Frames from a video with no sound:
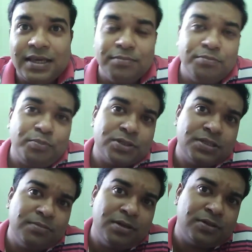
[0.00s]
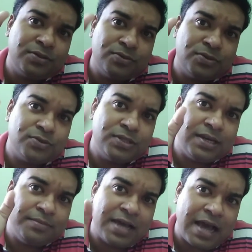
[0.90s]
impossible to
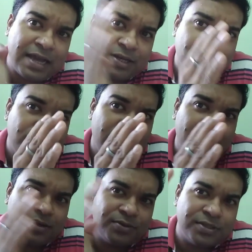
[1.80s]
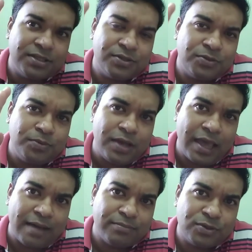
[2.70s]
jodi ami I to belek kori deo,
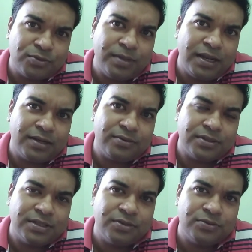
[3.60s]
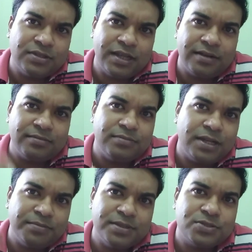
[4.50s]
M to belek kori deo, then
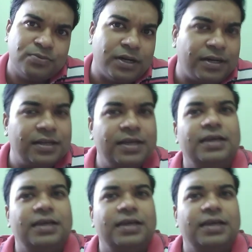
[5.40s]
that means what?